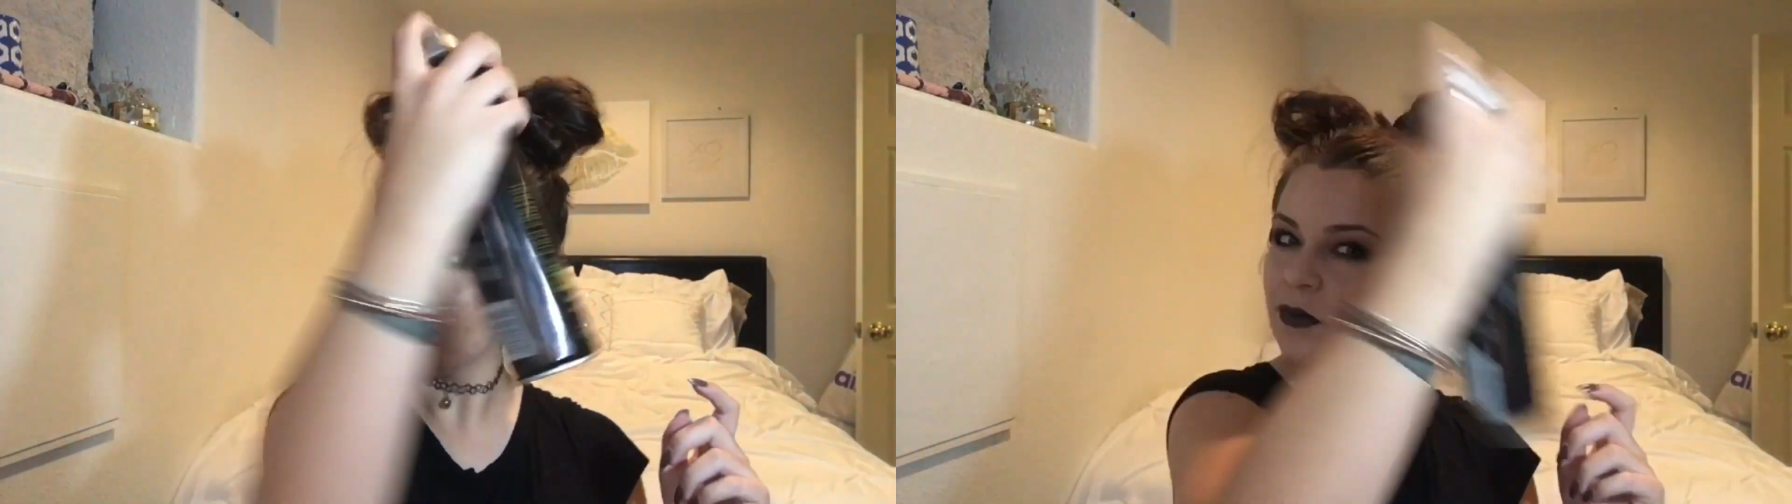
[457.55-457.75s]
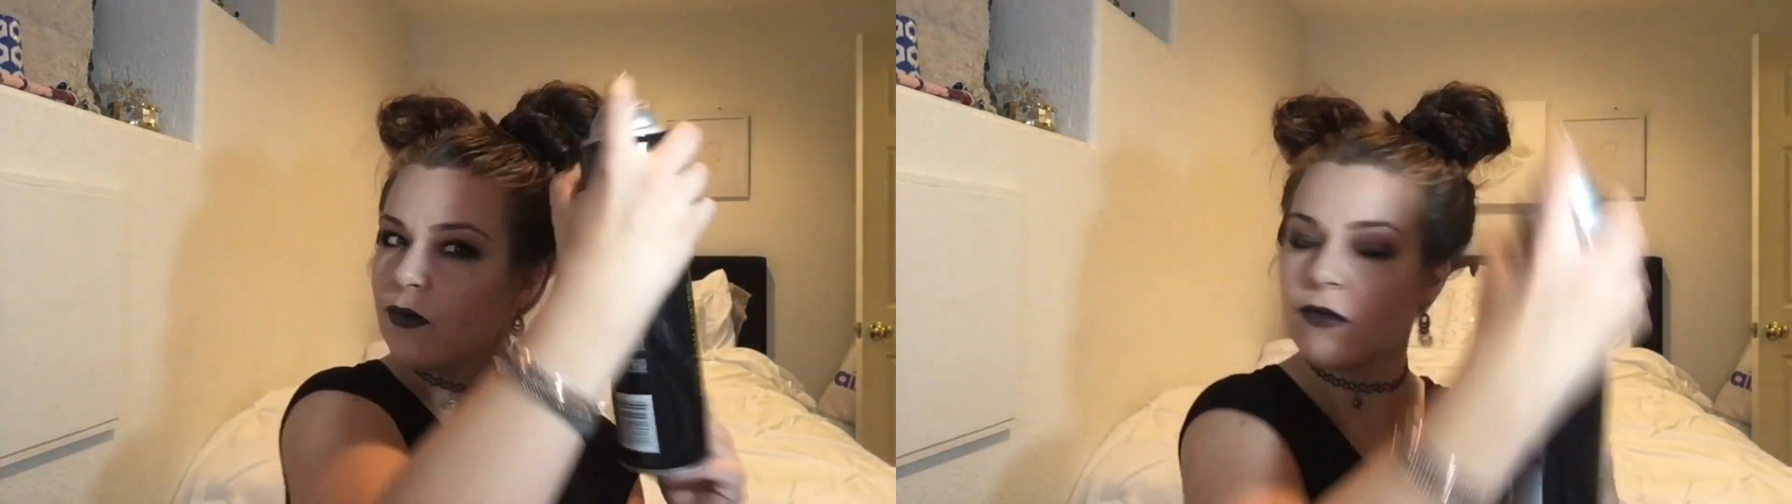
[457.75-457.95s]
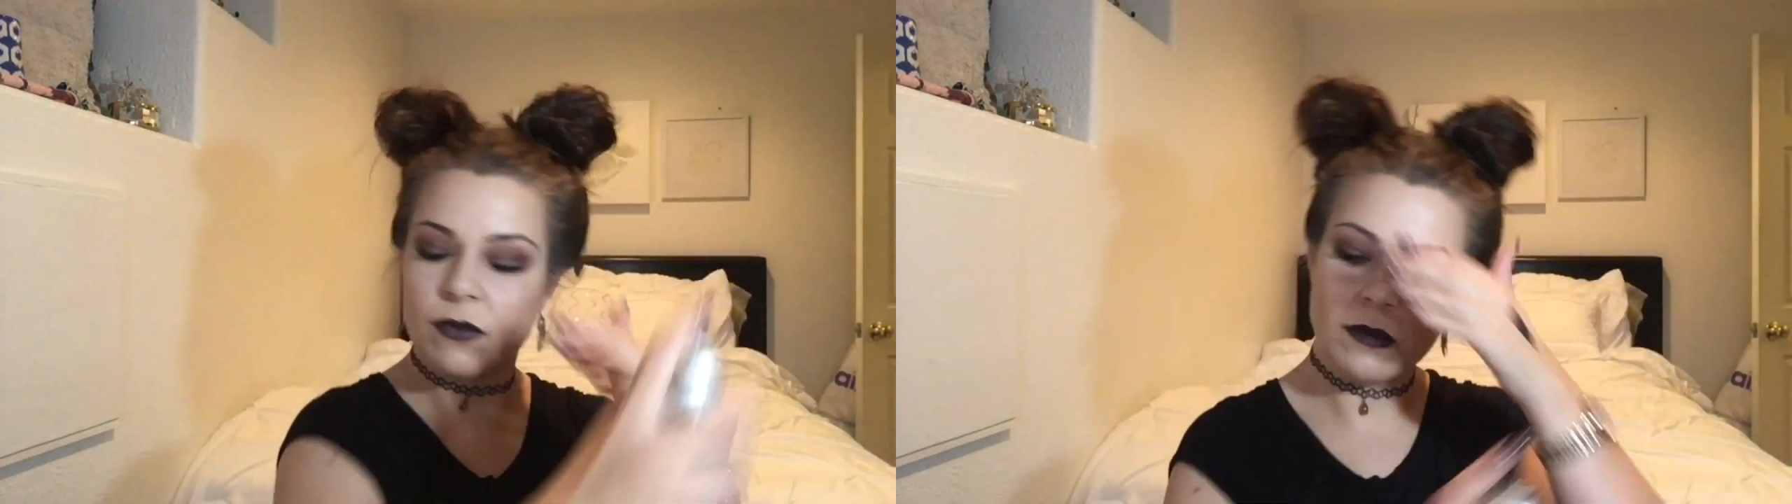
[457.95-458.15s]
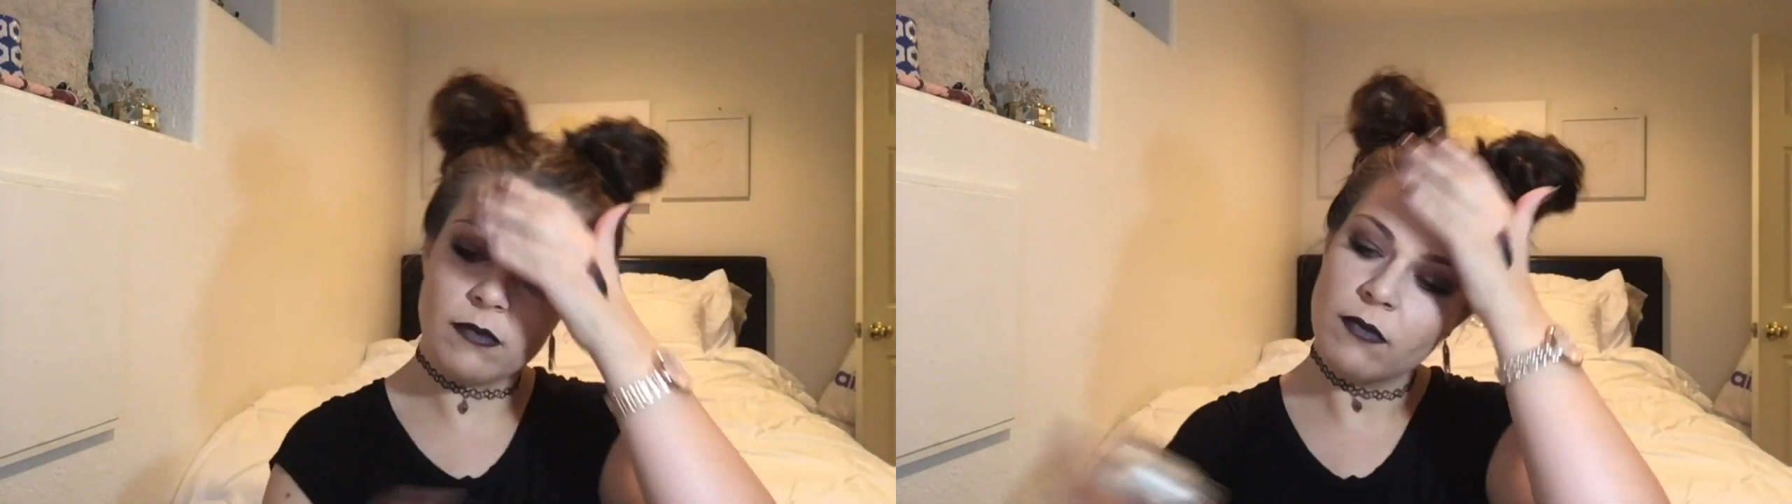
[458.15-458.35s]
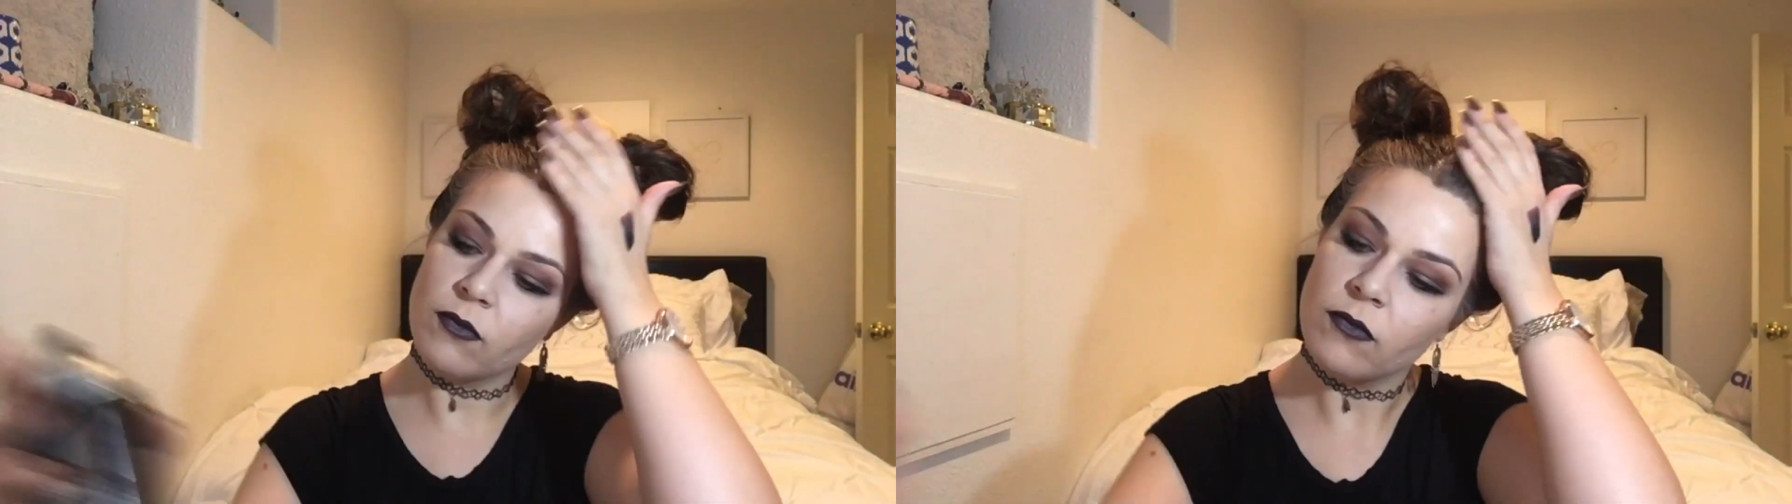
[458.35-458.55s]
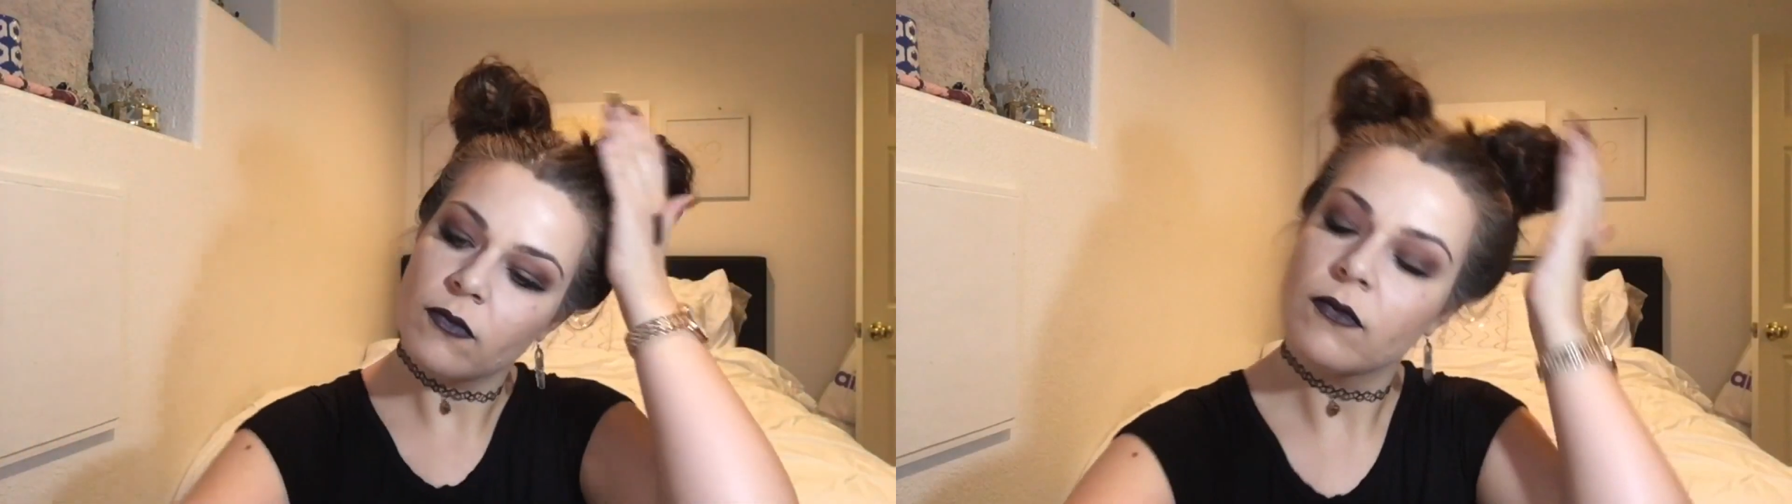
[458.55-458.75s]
There's not a whole lot to